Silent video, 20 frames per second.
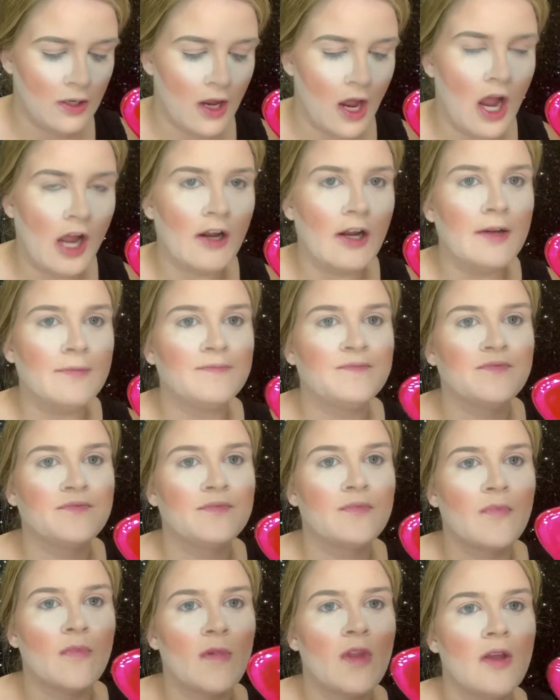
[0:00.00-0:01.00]
Alright,
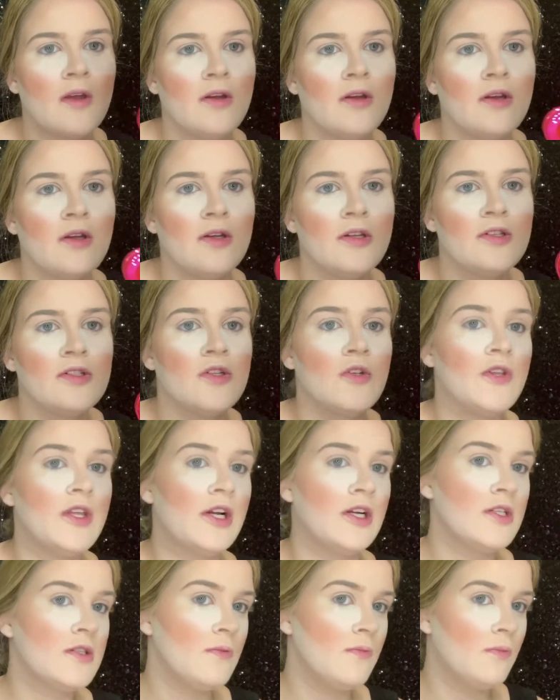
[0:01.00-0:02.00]
so
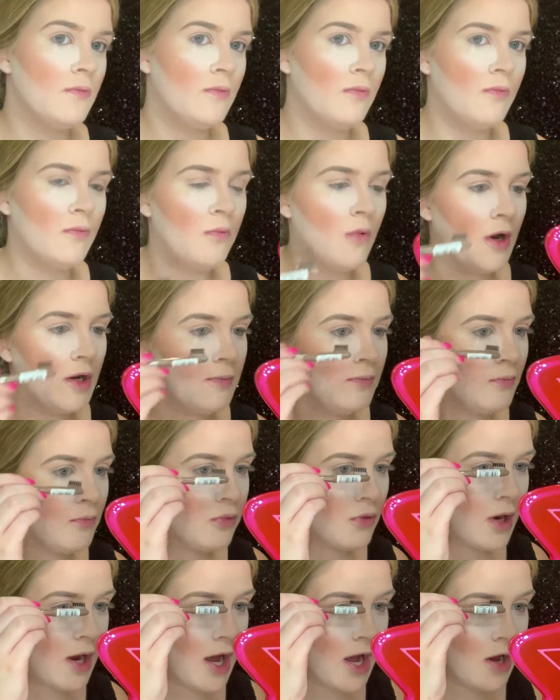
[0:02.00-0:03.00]
there's one
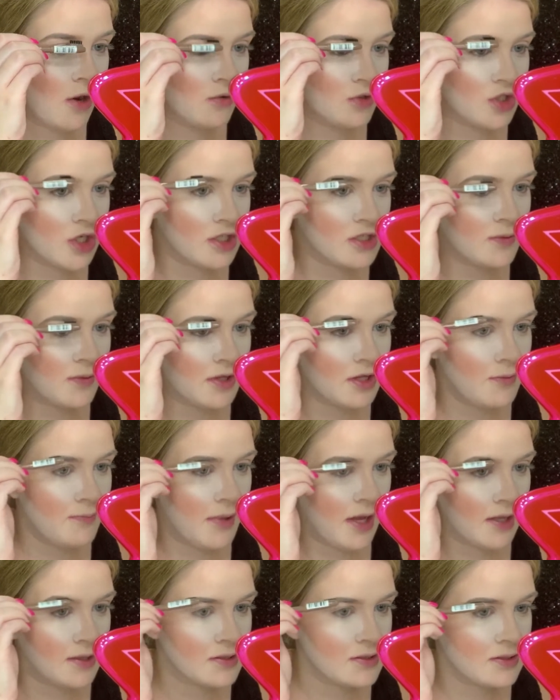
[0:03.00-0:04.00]
brow just with the
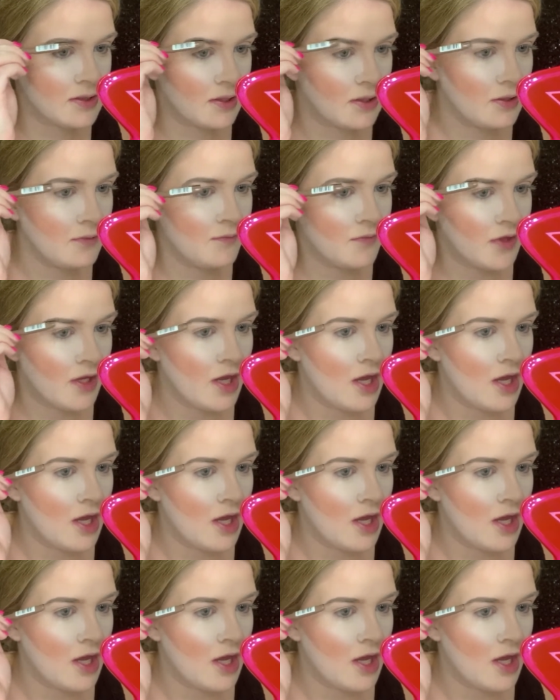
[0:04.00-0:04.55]
pencil.